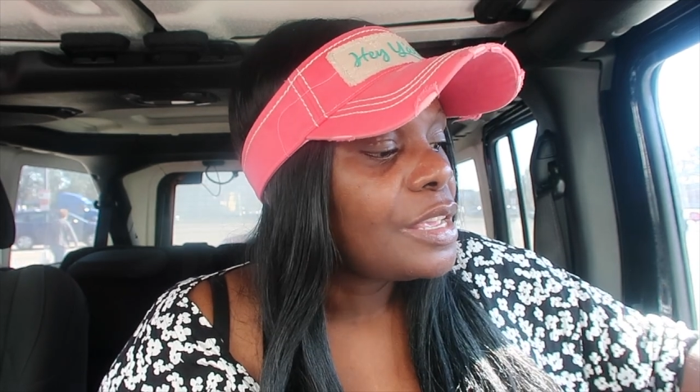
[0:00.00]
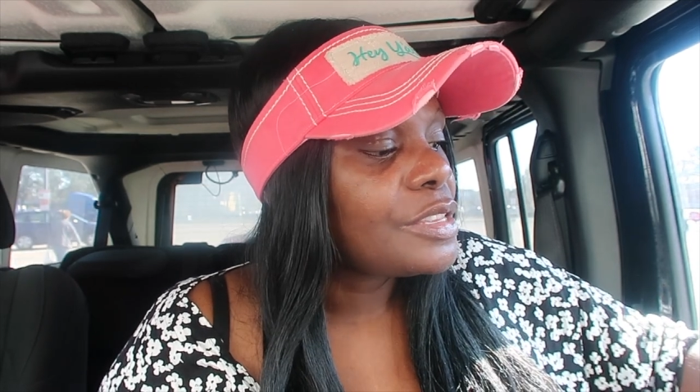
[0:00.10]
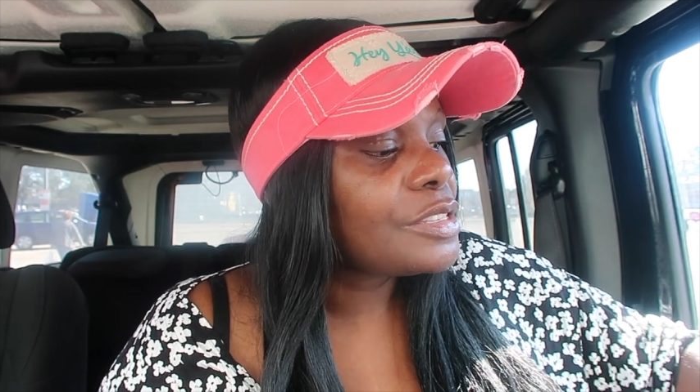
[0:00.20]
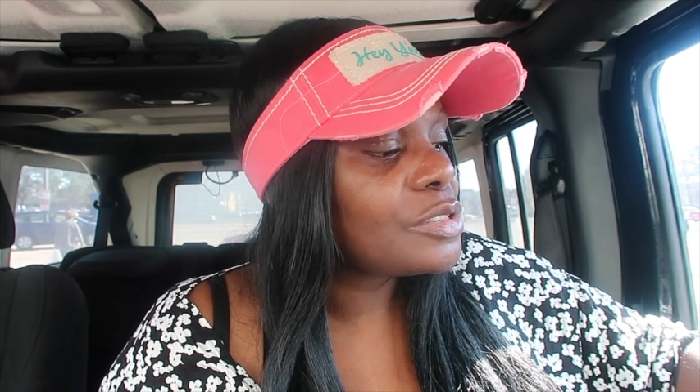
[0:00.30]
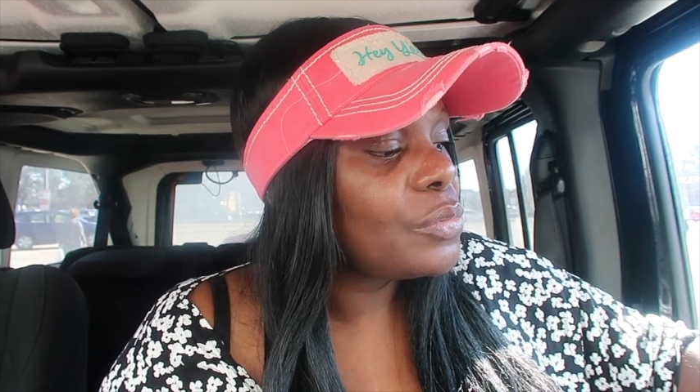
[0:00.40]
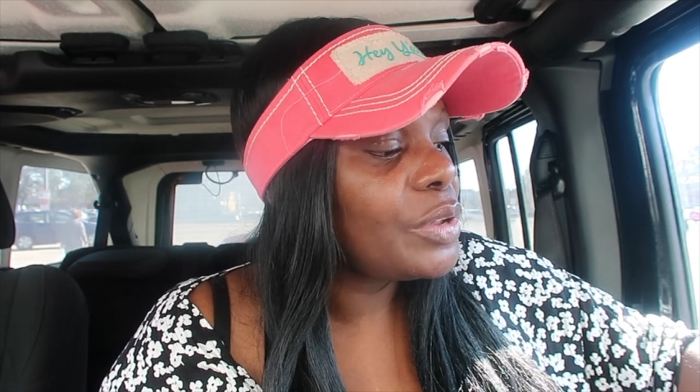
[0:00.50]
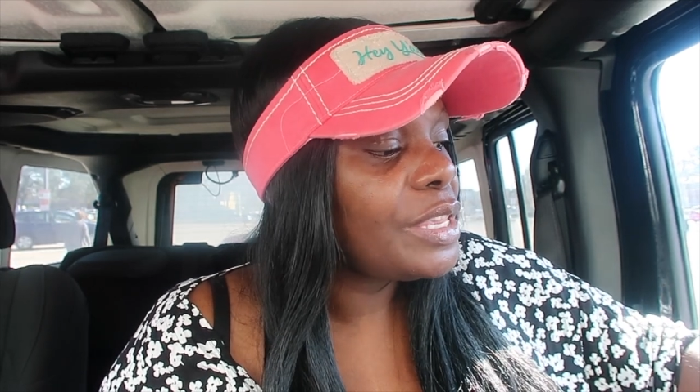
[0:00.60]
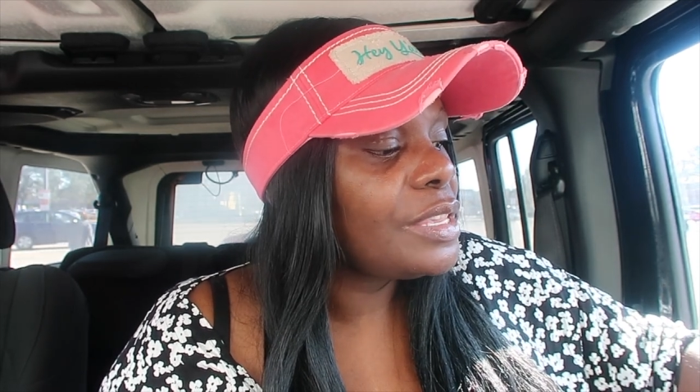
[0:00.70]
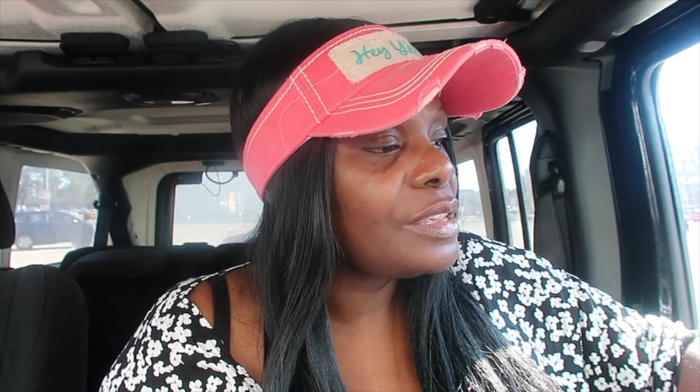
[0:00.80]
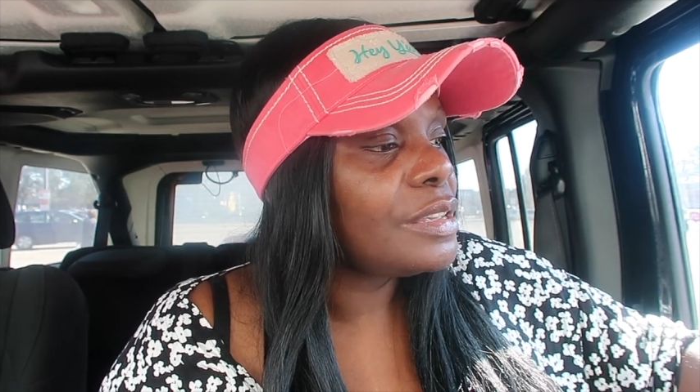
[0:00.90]

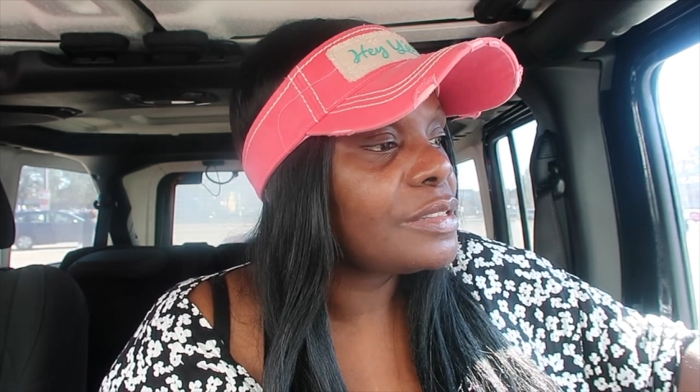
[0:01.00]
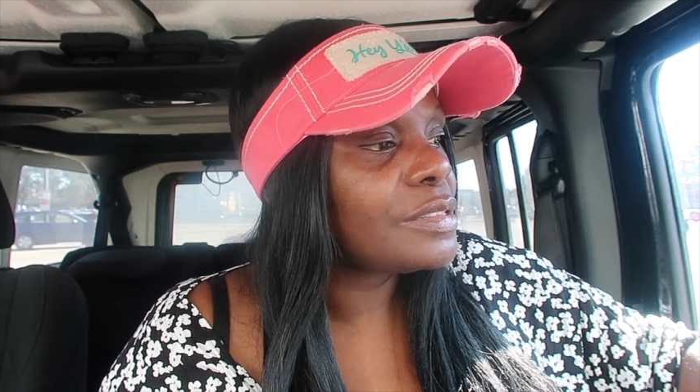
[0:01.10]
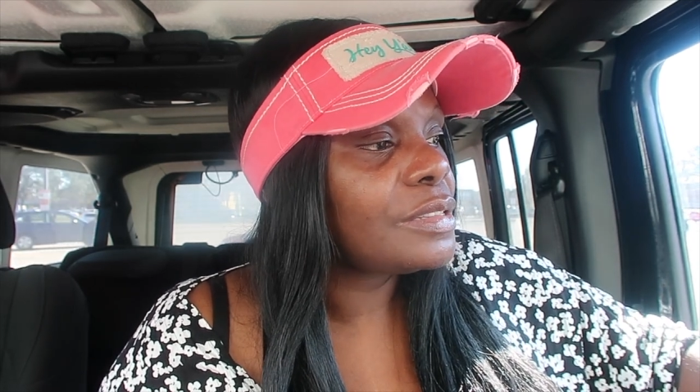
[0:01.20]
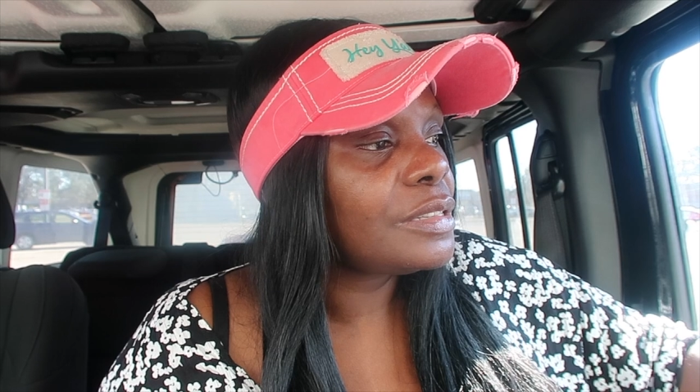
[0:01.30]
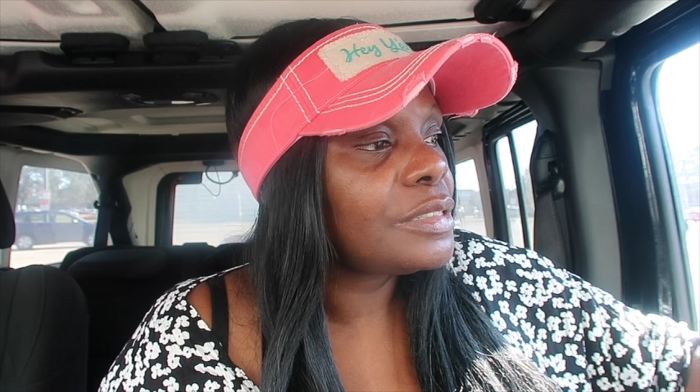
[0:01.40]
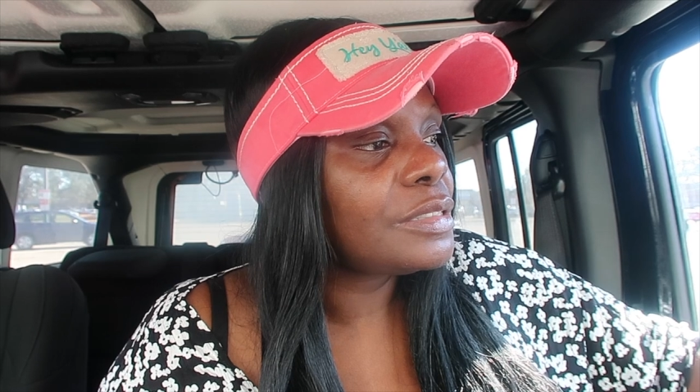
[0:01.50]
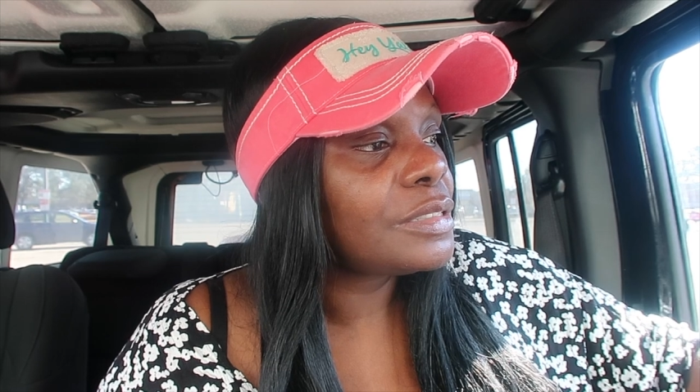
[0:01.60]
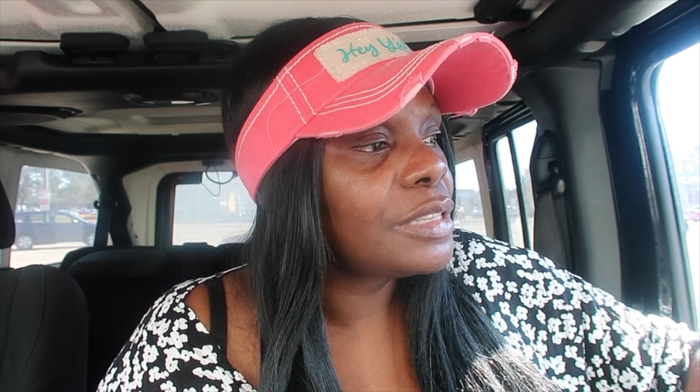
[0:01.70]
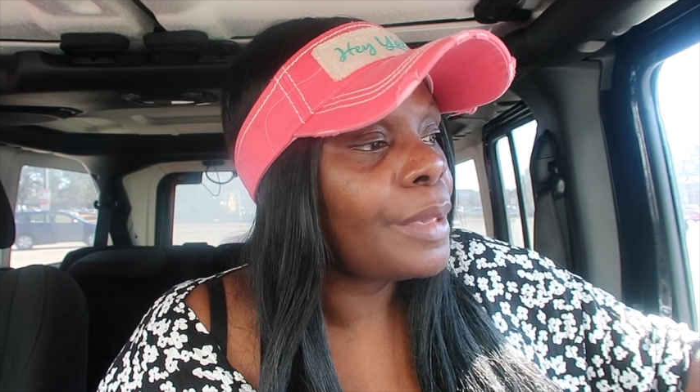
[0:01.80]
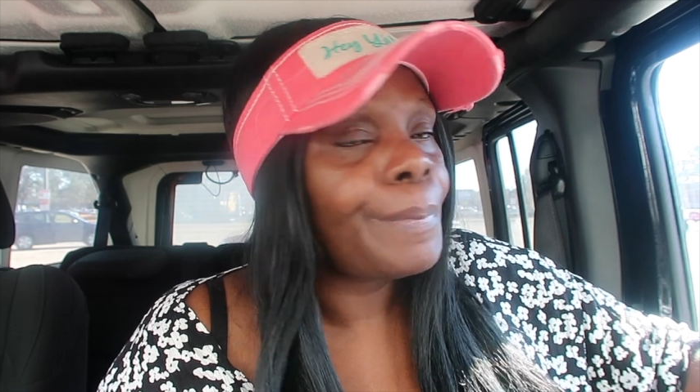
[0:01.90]
Sweet
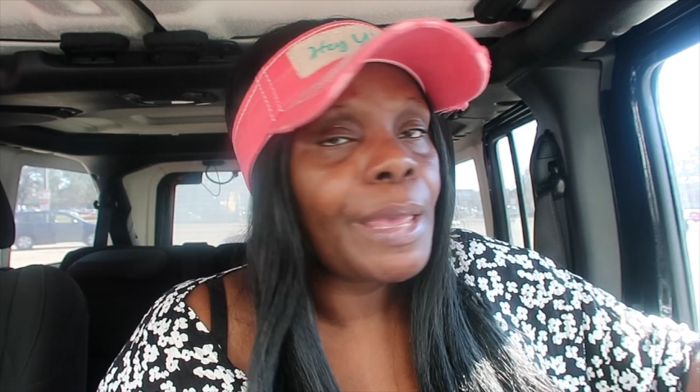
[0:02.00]
and